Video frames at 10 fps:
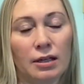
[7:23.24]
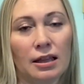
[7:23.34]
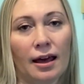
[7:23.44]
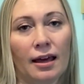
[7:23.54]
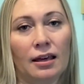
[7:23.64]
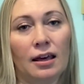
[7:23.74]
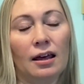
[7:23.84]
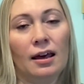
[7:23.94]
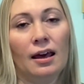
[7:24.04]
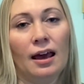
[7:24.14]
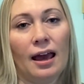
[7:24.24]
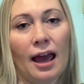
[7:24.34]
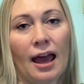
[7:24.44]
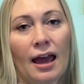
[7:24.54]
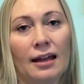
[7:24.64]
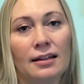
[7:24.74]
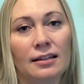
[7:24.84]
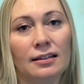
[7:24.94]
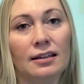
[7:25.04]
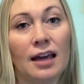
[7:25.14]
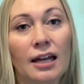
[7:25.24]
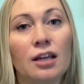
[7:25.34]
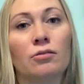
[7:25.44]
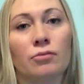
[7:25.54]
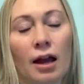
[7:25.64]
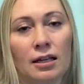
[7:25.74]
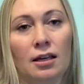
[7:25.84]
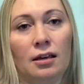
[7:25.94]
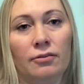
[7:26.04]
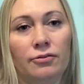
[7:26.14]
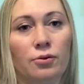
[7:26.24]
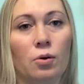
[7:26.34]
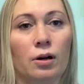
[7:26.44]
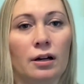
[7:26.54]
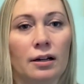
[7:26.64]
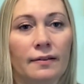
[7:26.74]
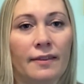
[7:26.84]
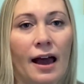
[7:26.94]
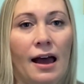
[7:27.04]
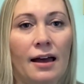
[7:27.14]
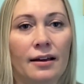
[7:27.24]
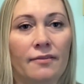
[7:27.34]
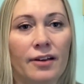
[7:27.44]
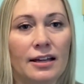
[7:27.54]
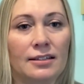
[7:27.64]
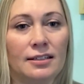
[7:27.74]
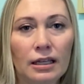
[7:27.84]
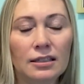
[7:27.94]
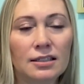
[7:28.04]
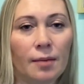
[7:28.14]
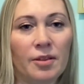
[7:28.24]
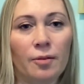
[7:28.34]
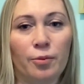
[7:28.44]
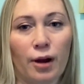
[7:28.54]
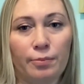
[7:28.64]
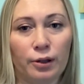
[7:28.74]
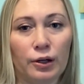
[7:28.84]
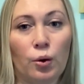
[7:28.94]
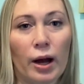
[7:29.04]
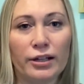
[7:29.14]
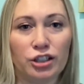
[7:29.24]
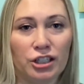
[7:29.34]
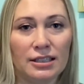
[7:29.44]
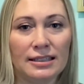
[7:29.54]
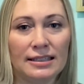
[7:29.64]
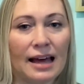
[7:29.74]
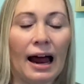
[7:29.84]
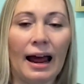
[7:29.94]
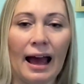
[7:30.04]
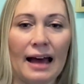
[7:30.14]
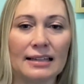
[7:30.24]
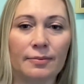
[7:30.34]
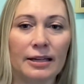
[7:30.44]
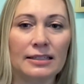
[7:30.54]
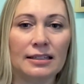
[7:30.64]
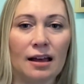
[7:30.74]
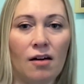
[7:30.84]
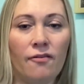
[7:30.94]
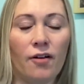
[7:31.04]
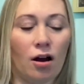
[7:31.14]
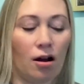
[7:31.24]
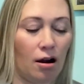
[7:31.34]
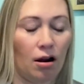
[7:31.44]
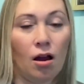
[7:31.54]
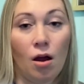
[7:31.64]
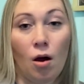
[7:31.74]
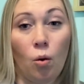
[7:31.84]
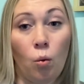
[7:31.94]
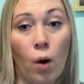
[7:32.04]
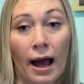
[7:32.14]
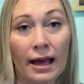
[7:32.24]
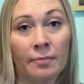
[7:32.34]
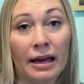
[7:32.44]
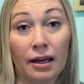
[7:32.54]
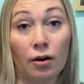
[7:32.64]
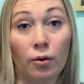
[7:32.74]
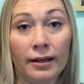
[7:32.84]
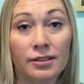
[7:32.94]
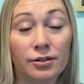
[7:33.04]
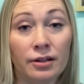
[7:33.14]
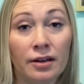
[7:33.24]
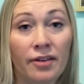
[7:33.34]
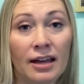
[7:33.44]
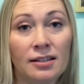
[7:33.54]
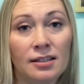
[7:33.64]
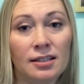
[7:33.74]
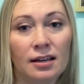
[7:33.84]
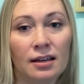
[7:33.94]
like, and getting ready for that event. Some of the prep work questions that I ask myself are, why am I going to an event?